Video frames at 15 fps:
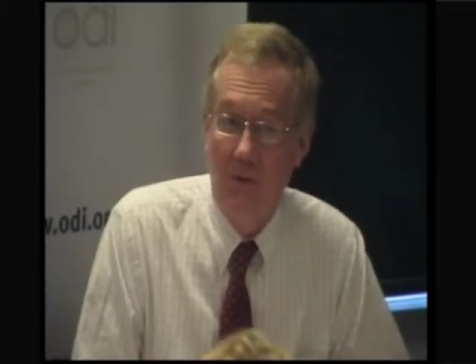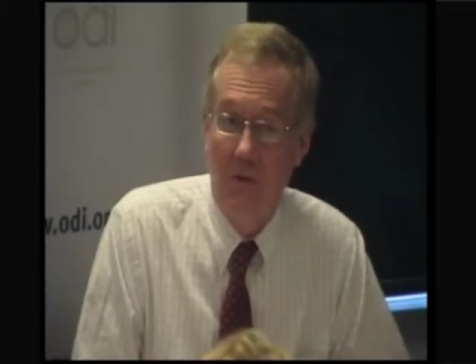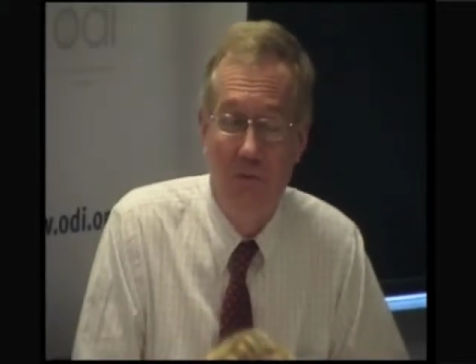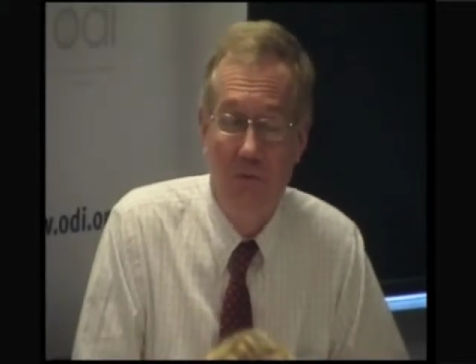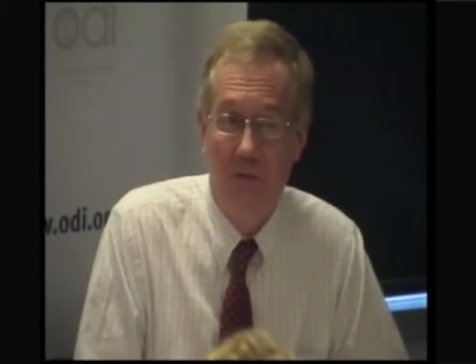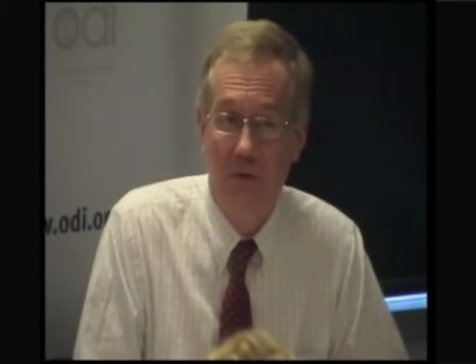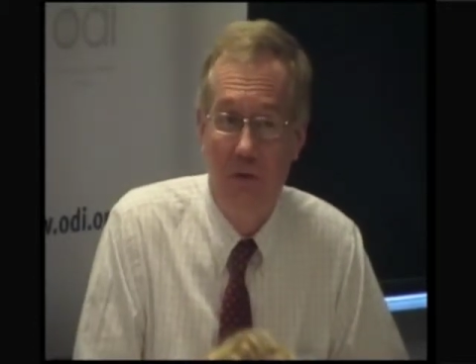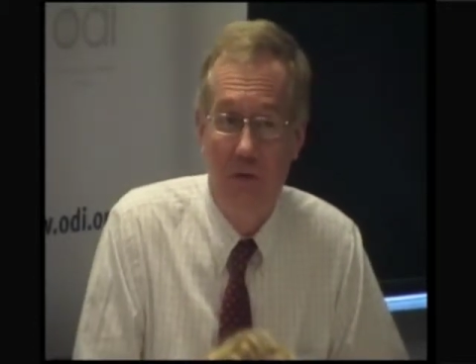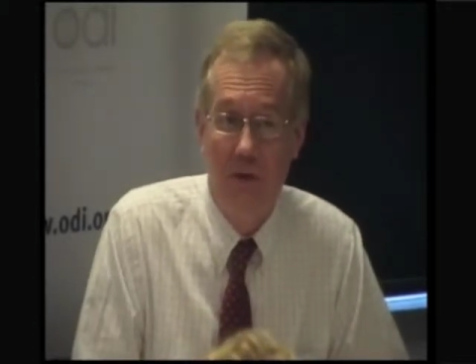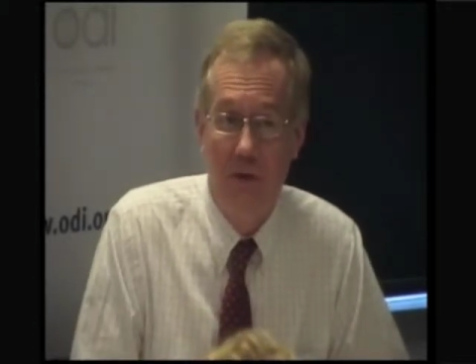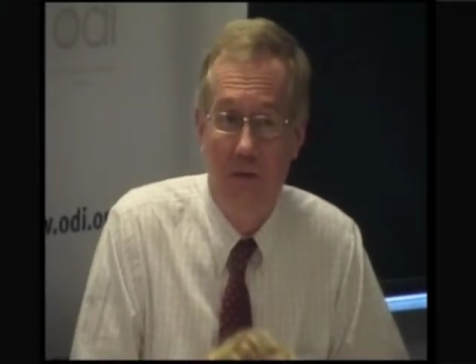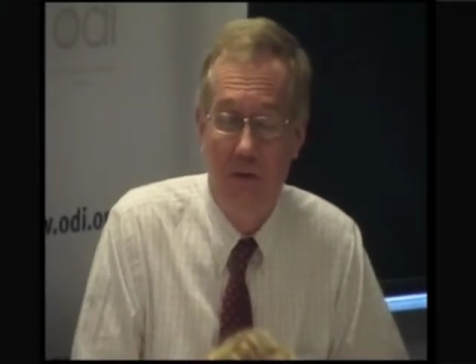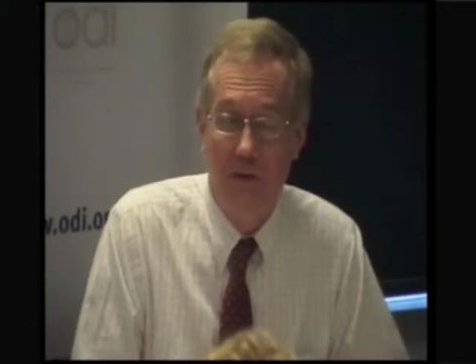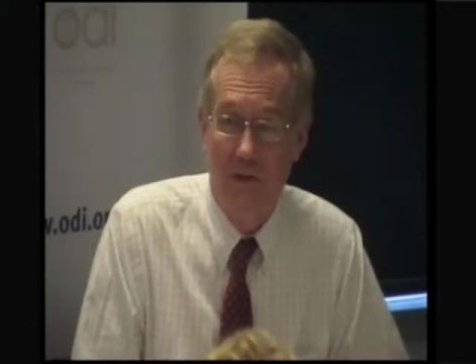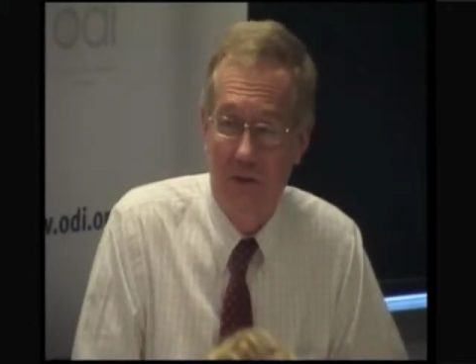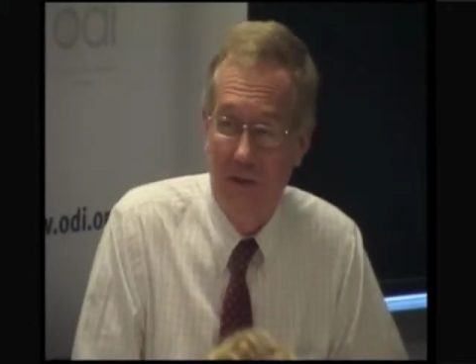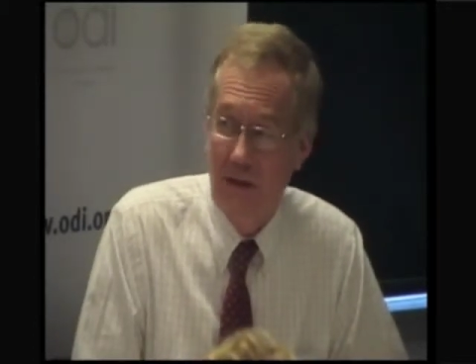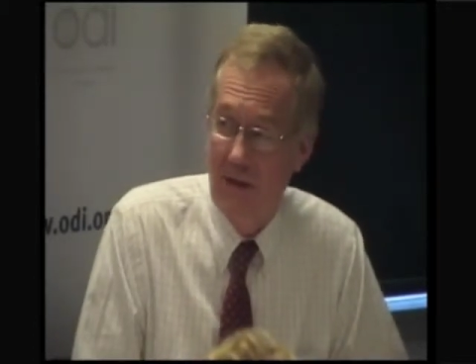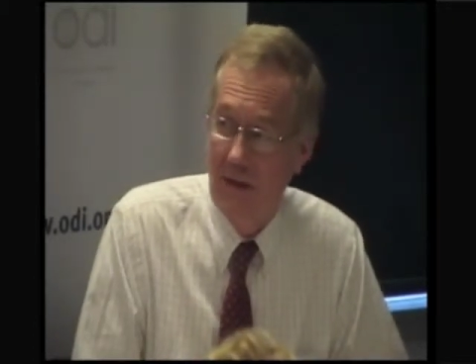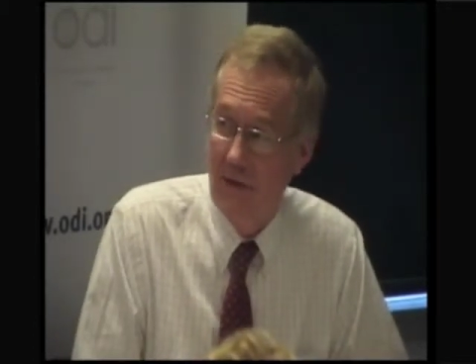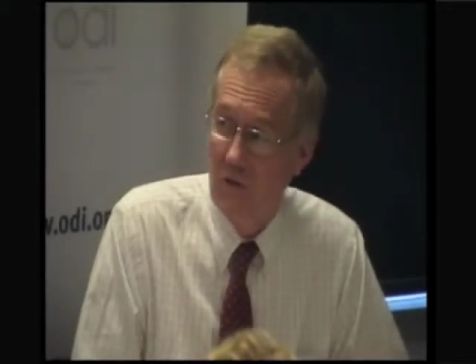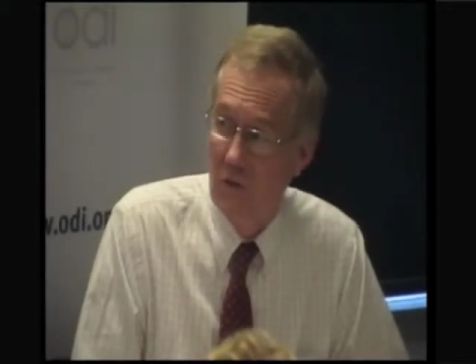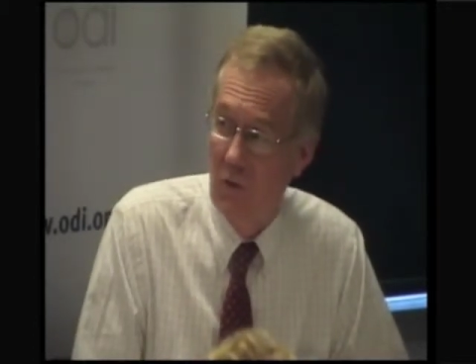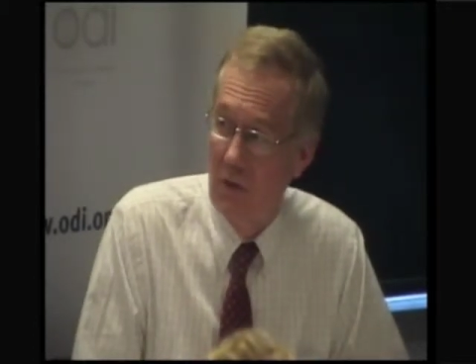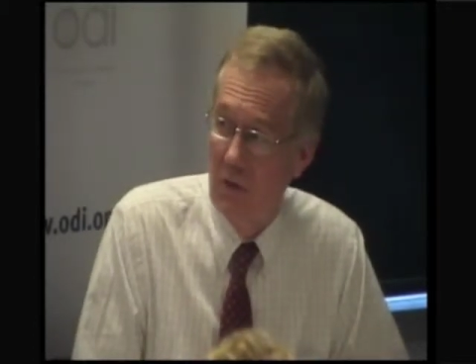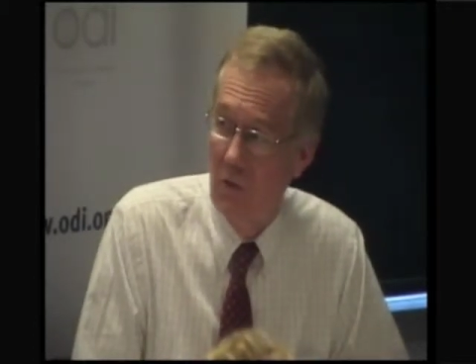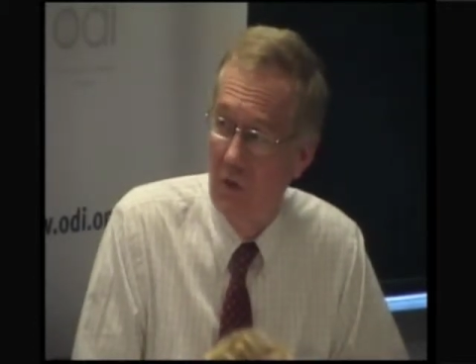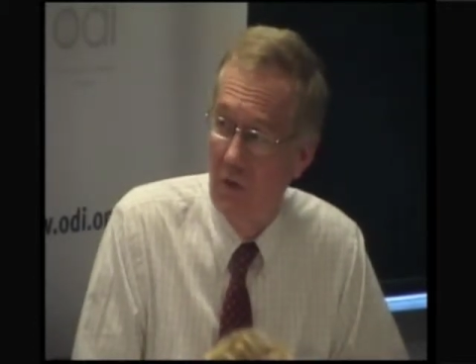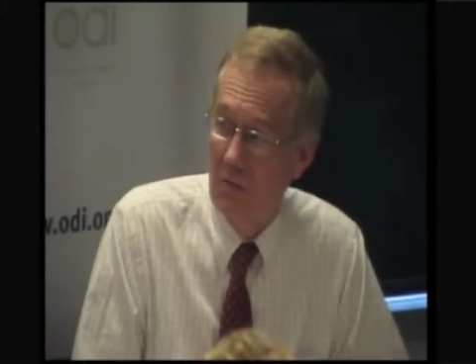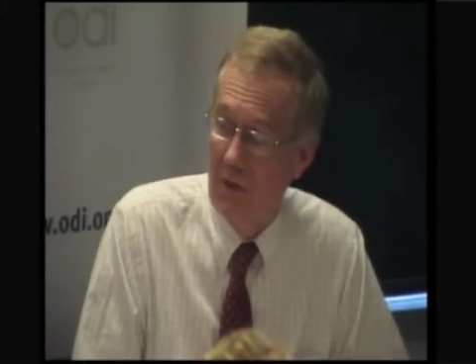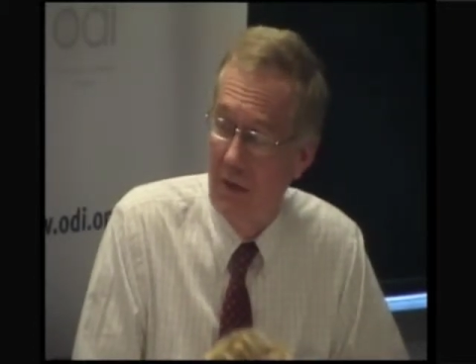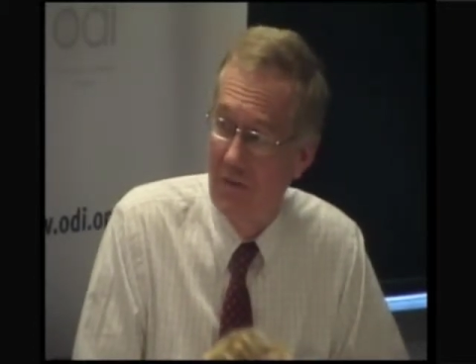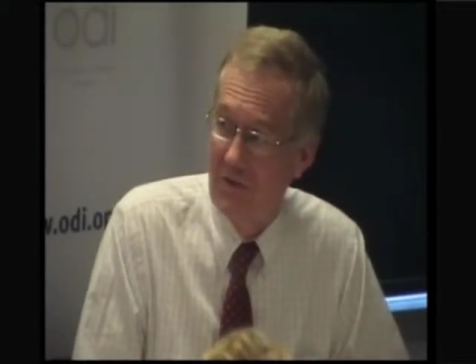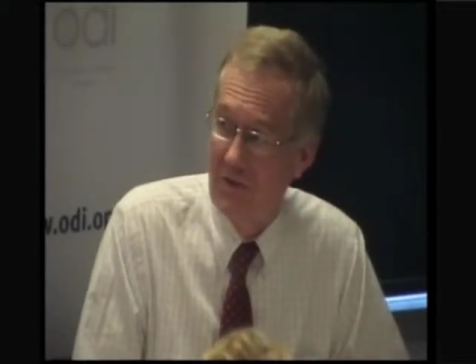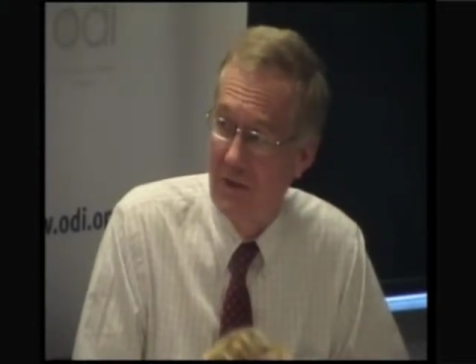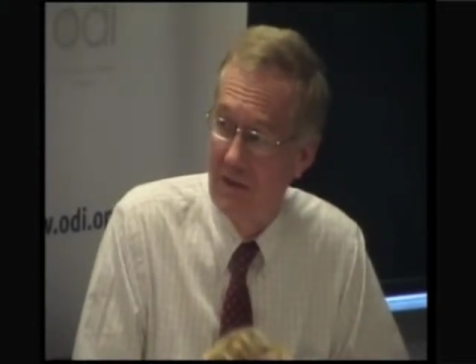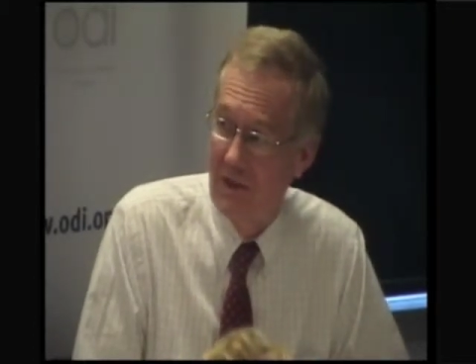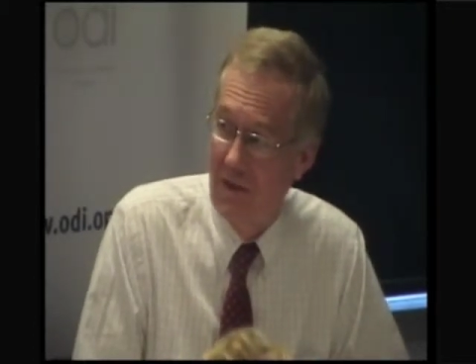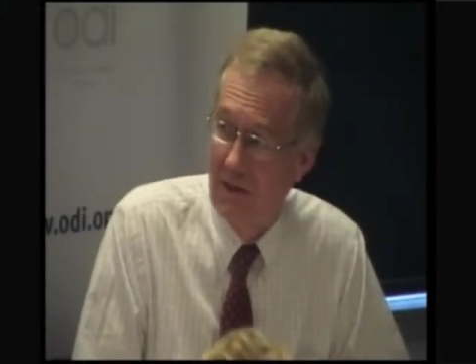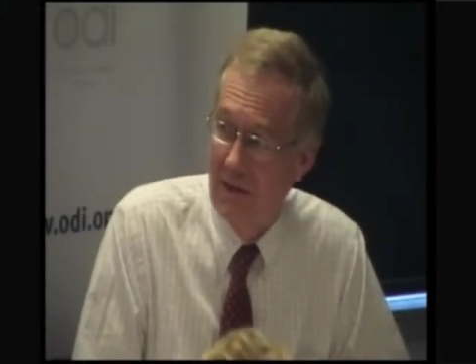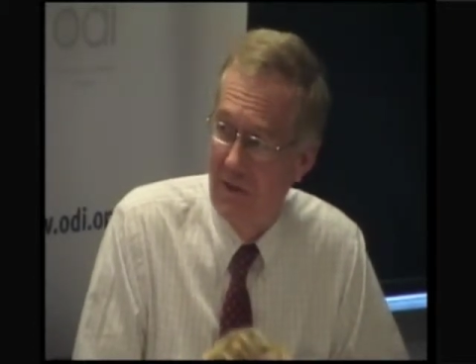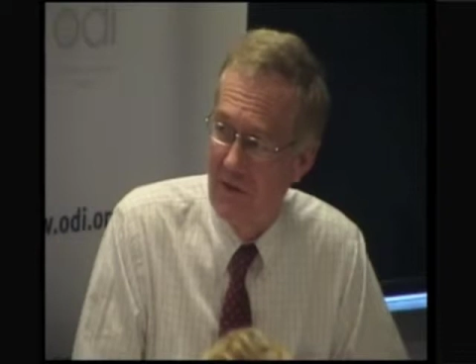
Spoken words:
often who don't understand how to work with the private sector either?